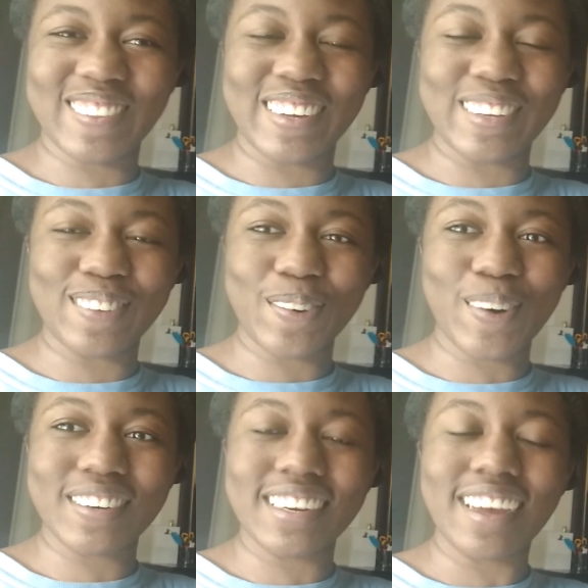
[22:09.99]
So thanks for
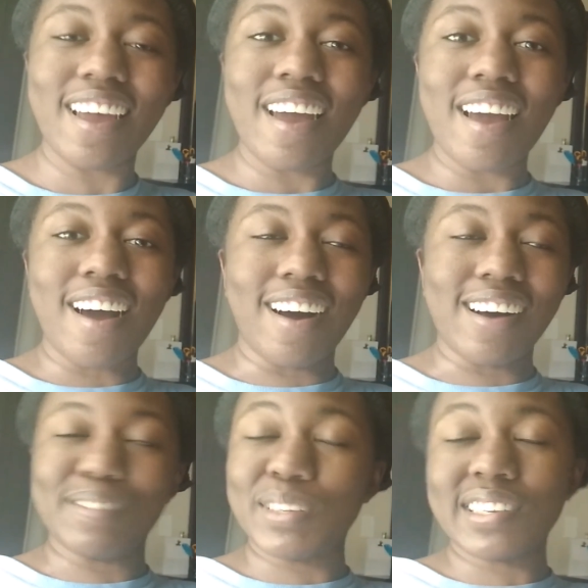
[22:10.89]
watching.
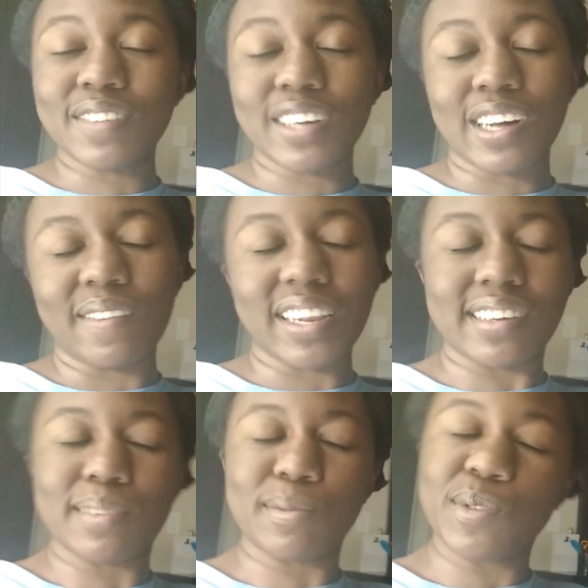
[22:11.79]
Please leave a comment,
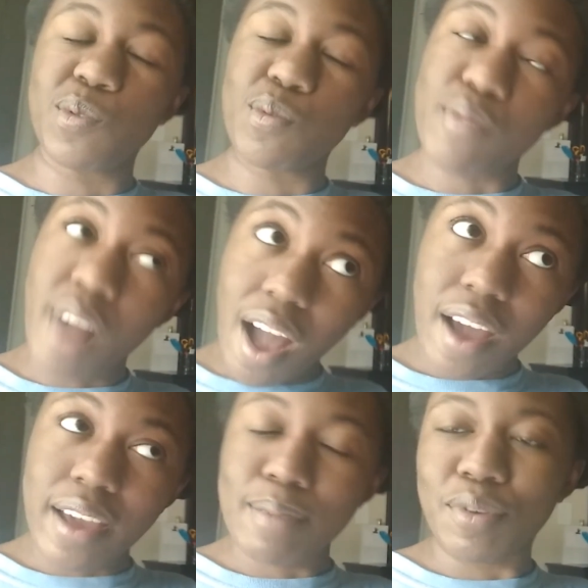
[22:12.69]
like,
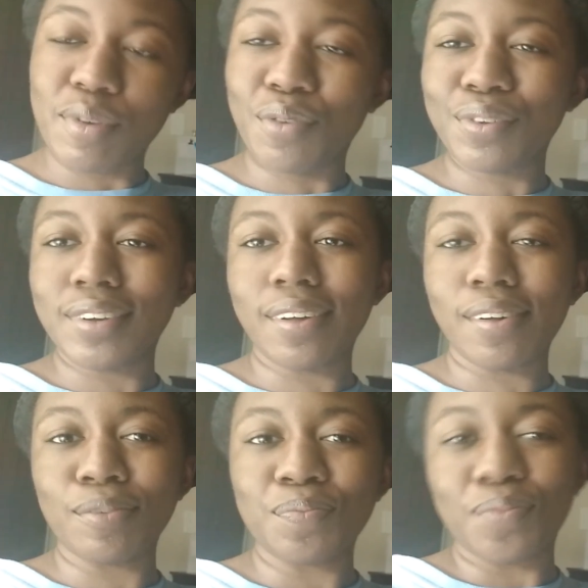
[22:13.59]
subscribe. You know the
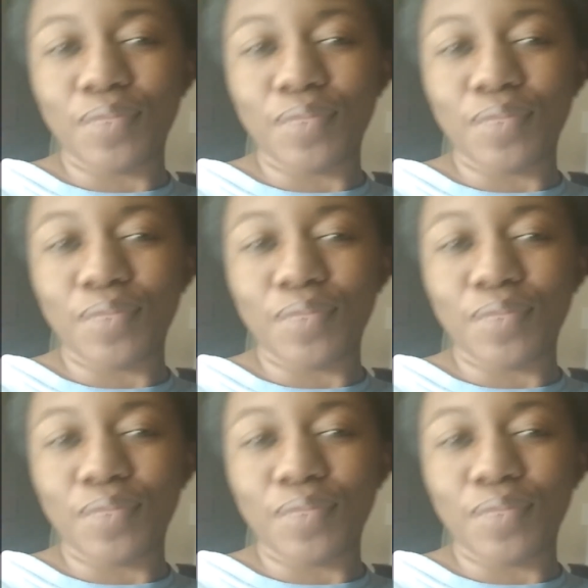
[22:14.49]
deal.